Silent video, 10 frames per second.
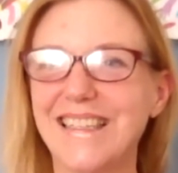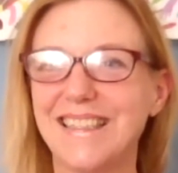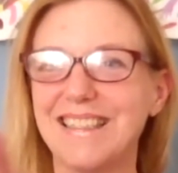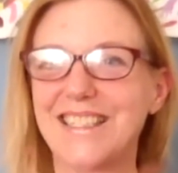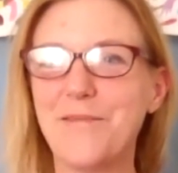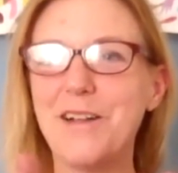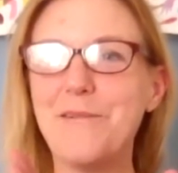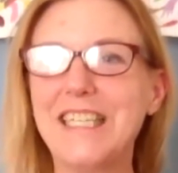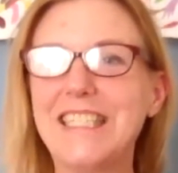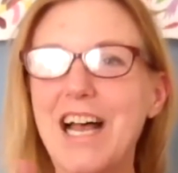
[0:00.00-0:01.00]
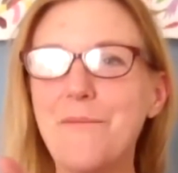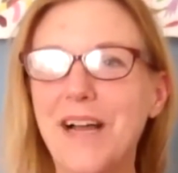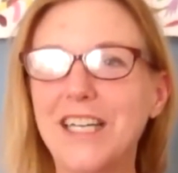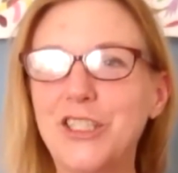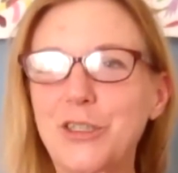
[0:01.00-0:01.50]
somebody went down
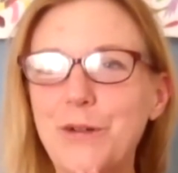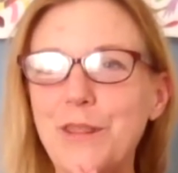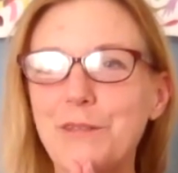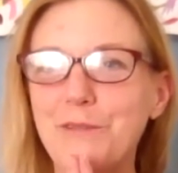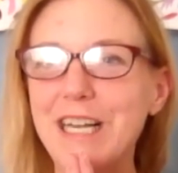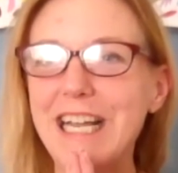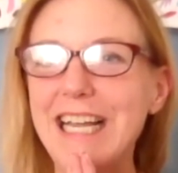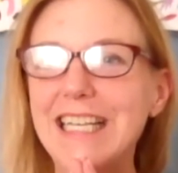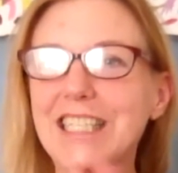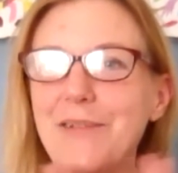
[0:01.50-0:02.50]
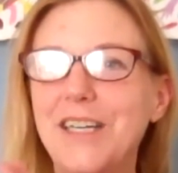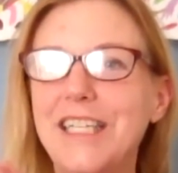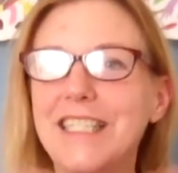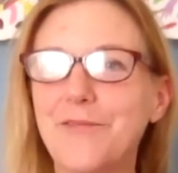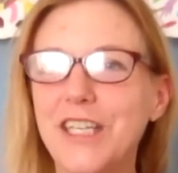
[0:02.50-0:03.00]
by 2 or 3.
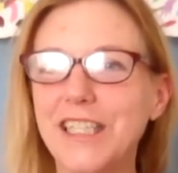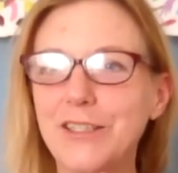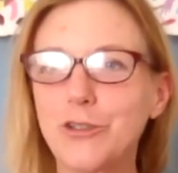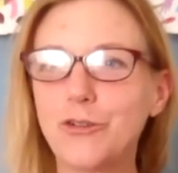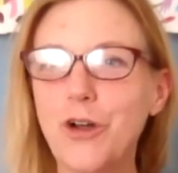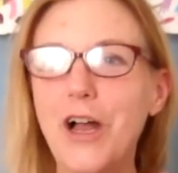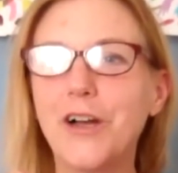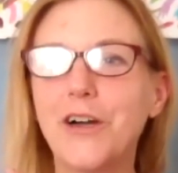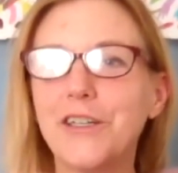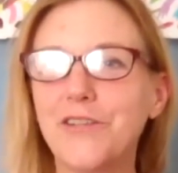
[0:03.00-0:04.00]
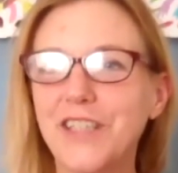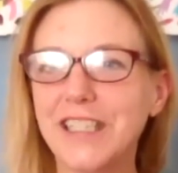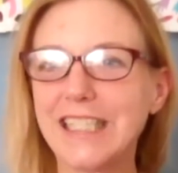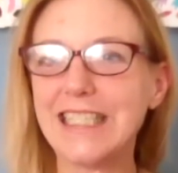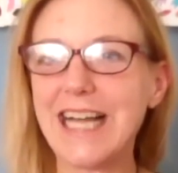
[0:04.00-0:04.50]
Somebody's feeling stronger,
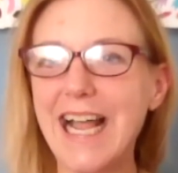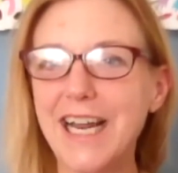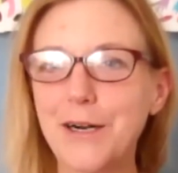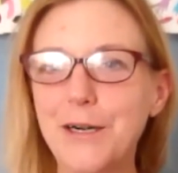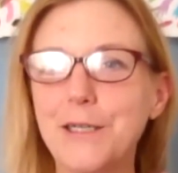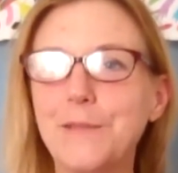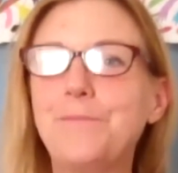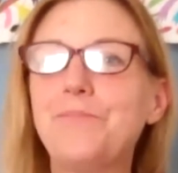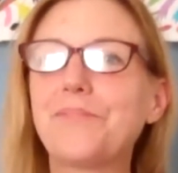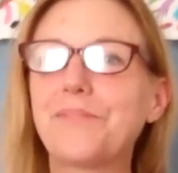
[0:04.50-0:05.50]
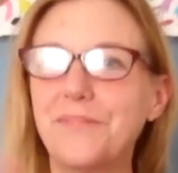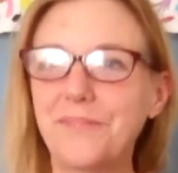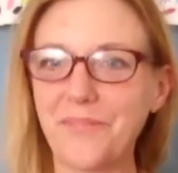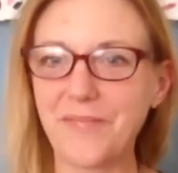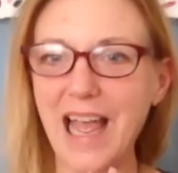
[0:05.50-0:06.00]
feeling lighter,
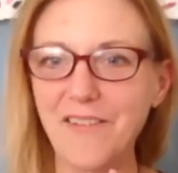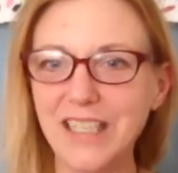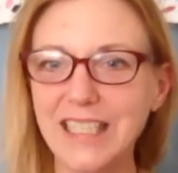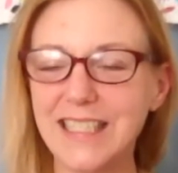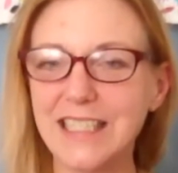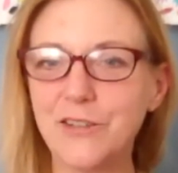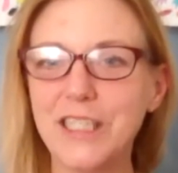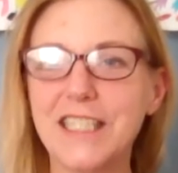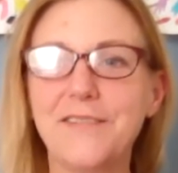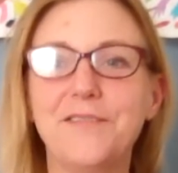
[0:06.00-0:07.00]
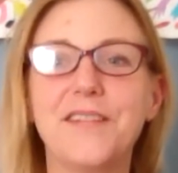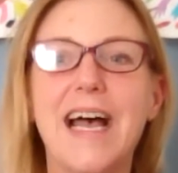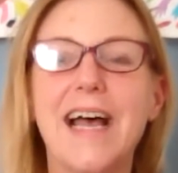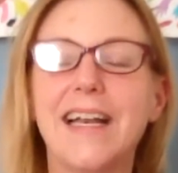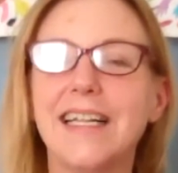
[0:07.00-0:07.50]
having a decrease in
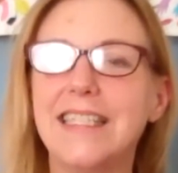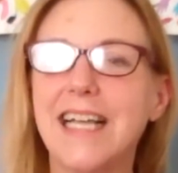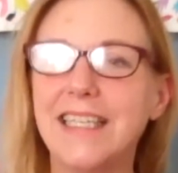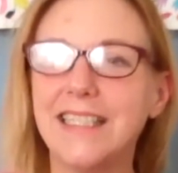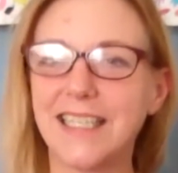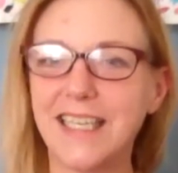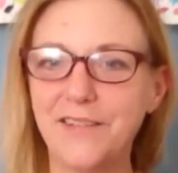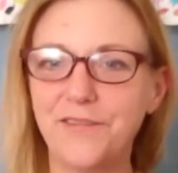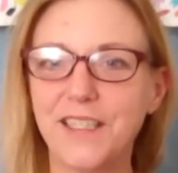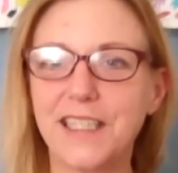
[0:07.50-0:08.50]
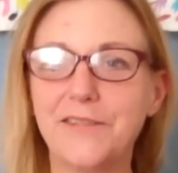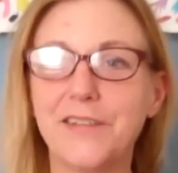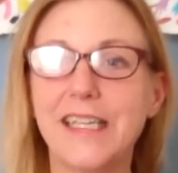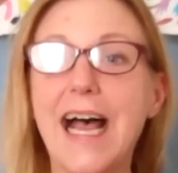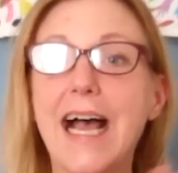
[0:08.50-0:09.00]
that intensity, feeling
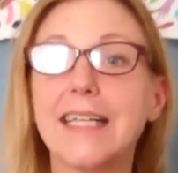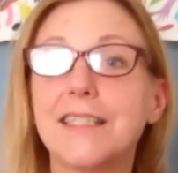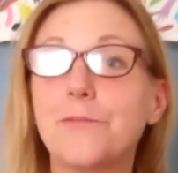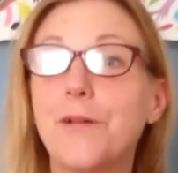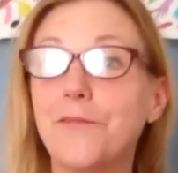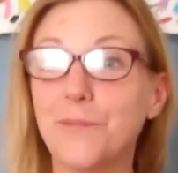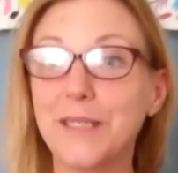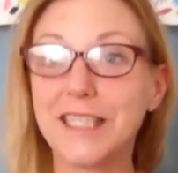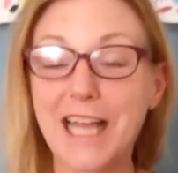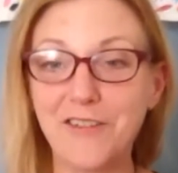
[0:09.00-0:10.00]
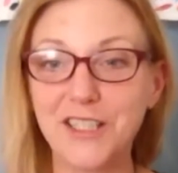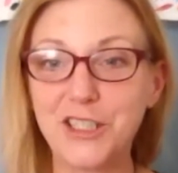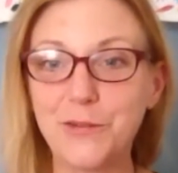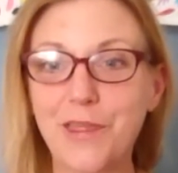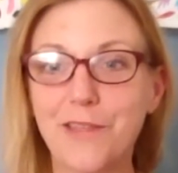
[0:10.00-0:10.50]
relaxed, went from a 7
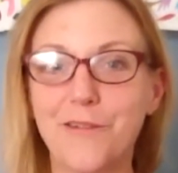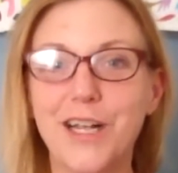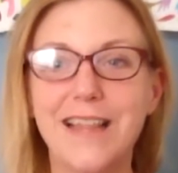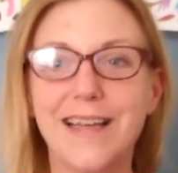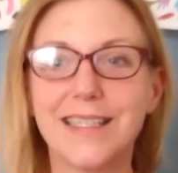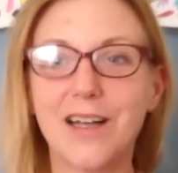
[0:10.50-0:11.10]
to a 3. That's